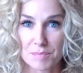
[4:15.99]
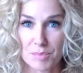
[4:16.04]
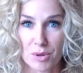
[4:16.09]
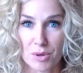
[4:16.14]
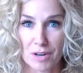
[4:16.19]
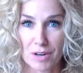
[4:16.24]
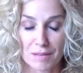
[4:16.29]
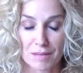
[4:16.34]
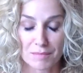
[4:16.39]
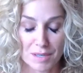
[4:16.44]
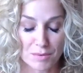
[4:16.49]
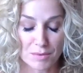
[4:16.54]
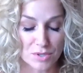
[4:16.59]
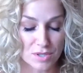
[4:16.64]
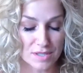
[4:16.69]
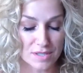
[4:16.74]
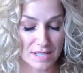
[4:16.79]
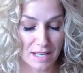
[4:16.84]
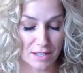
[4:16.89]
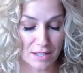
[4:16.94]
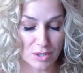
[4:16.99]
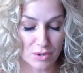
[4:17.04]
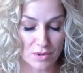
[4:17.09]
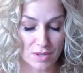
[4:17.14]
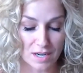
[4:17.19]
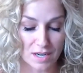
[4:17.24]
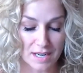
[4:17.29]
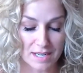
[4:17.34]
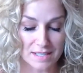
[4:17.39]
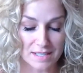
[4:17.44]
program I was just telling you
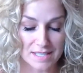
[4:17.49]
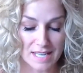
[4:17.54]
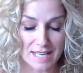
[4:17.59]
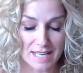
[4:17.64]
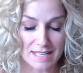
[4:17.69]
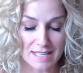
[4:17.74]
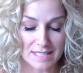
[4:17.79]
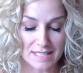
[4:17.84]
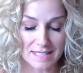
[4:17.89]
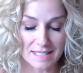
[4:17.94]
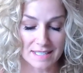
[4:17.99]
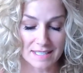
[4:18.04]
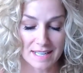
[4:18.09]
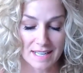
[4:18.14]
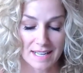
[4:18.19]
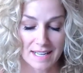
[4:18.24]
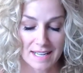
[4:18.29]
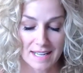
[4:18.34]
that I attended,